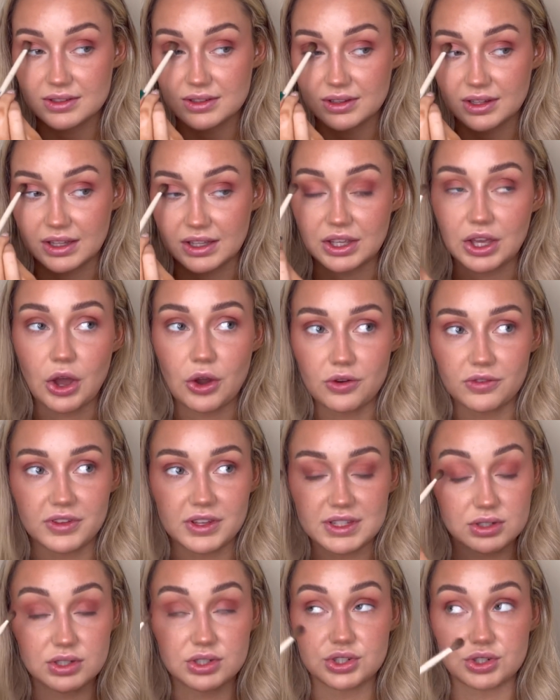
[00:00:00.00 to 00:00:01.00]
like COVID
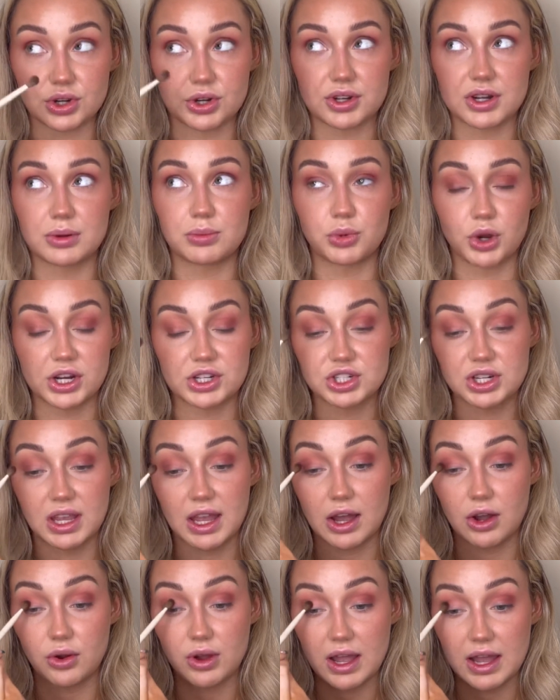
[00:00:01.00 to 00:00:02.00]
started branching
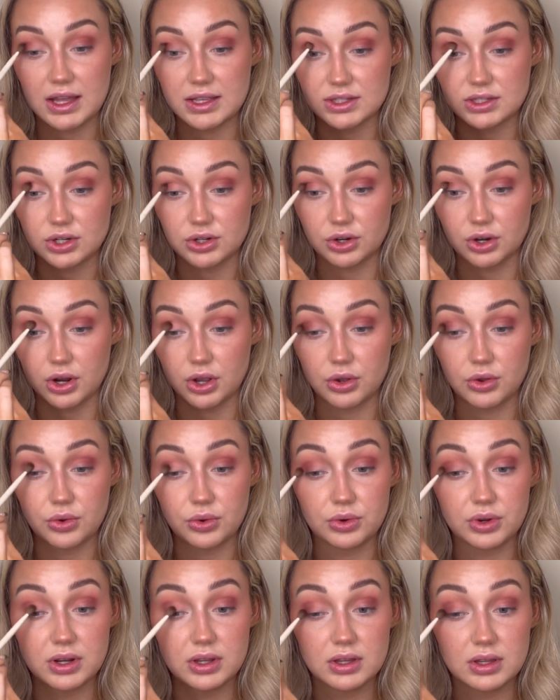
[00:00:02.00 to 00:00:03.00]
out as her
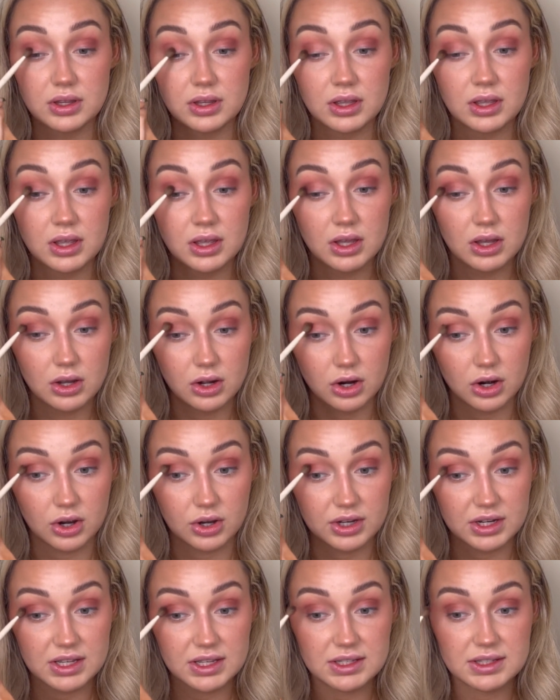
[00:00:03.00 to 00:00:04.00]
own
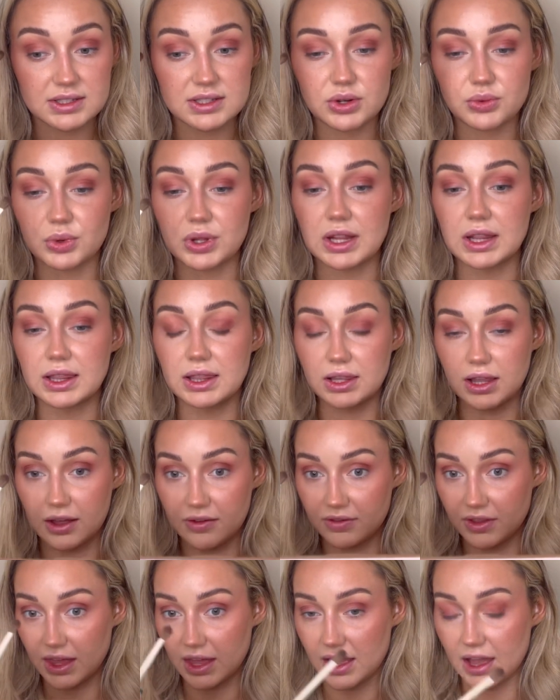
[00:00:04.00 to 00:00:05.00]
artist. We love
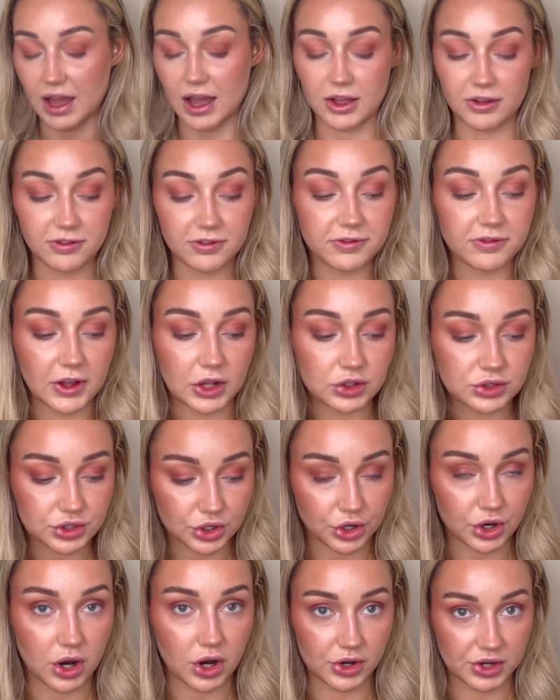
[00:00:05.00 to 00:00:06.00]
that. I felt her
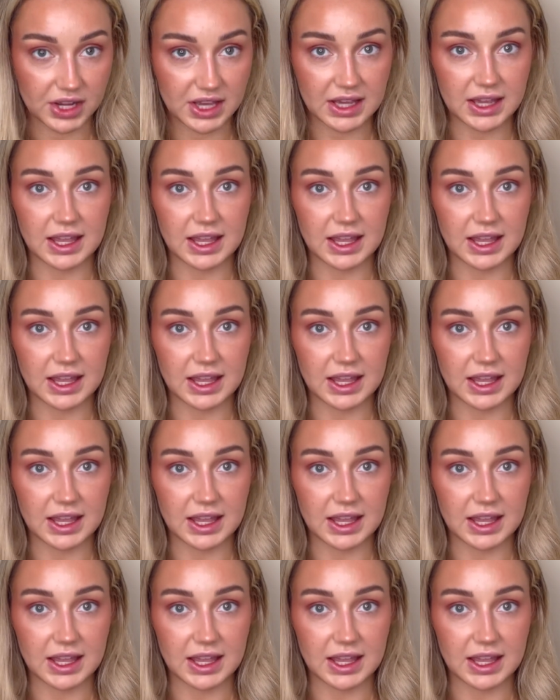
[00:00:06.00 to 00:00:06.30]
heartache,